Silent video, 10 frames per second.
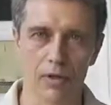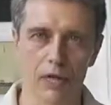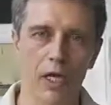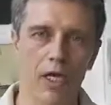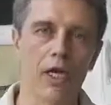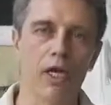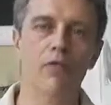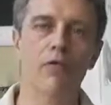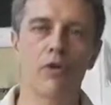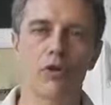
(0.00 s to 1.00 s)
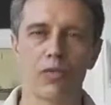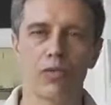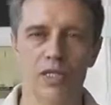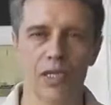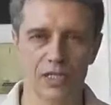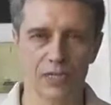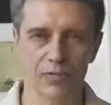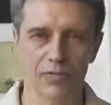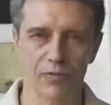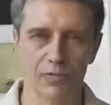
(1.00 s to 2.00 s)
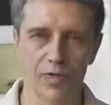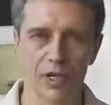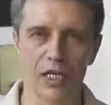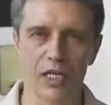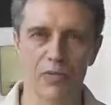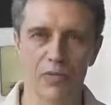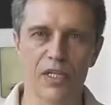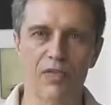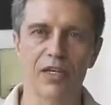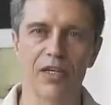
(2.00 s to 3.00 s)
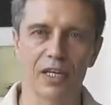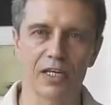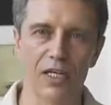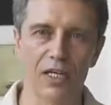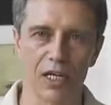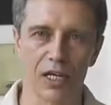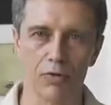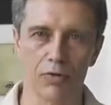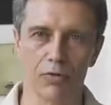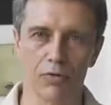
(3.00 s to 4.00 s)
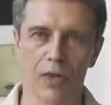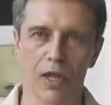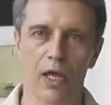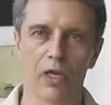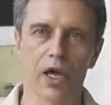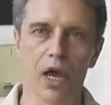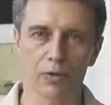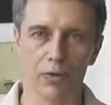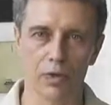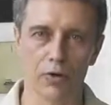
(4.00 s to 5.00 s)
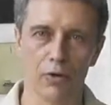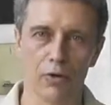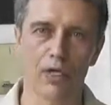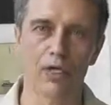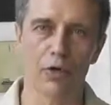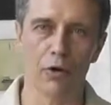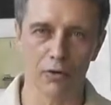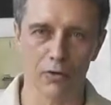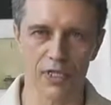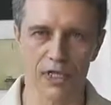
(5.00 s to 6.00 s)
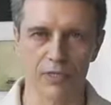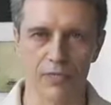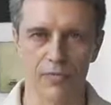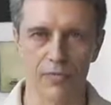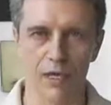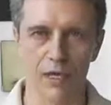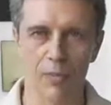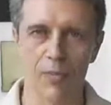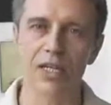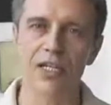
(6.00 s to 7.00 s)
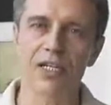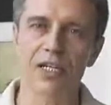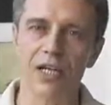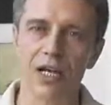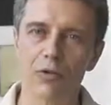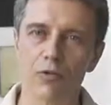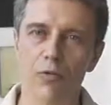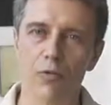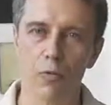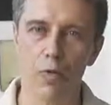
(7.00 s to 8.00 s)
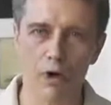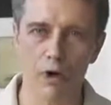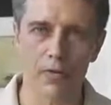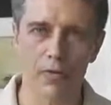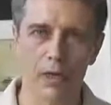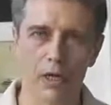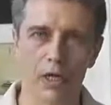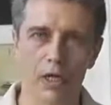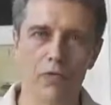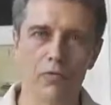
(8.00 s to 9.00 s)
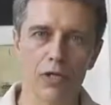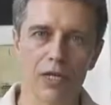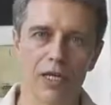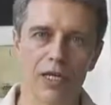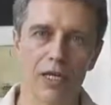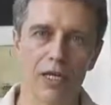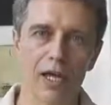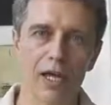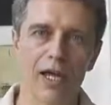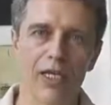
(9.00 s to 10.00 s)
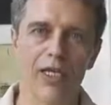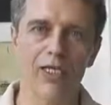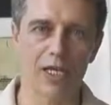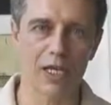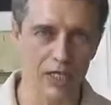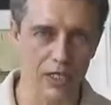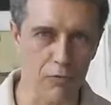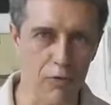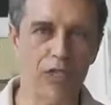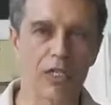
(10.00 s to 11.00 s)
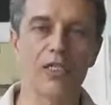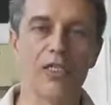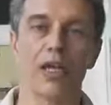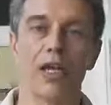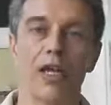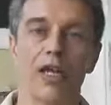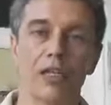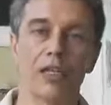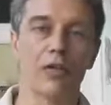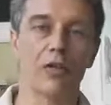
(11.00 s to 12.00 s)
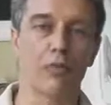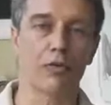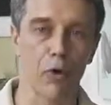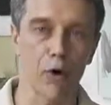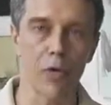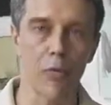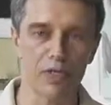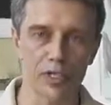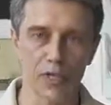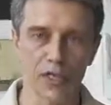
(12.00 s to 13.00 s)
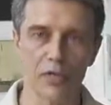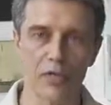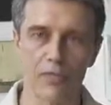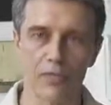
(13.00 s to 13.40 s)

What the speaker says: Here we will not be discussing any specific techniques how to adapt new internal set. But as a result of your work, you will get a clear understanding what is the ideal pro position,